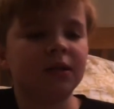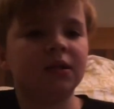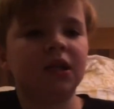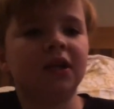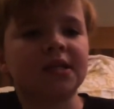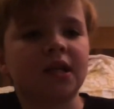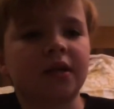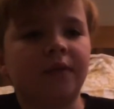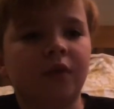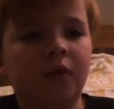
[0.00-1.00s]
does like a
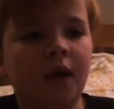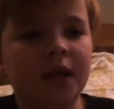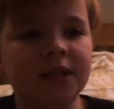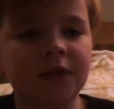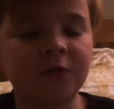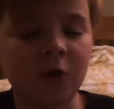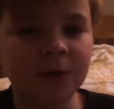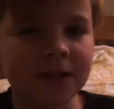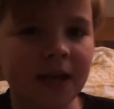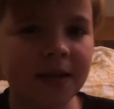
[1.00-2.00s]
variety of
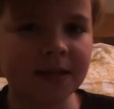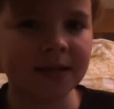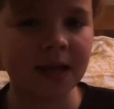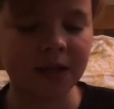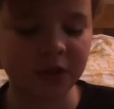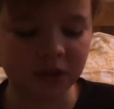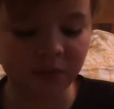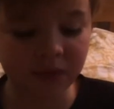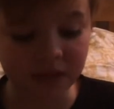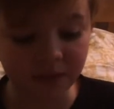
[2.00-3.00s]
content instead of just
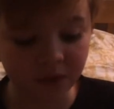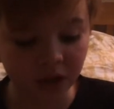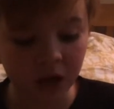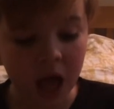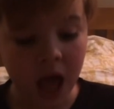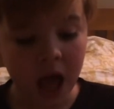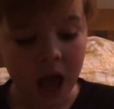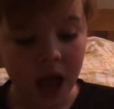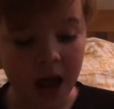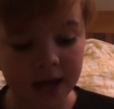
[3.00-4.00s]
FIFA
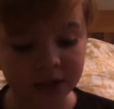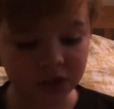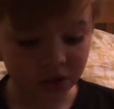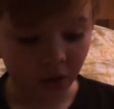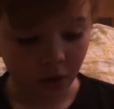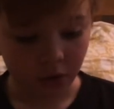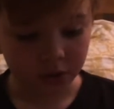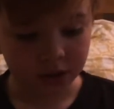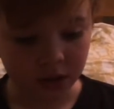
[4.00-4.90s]
and songs.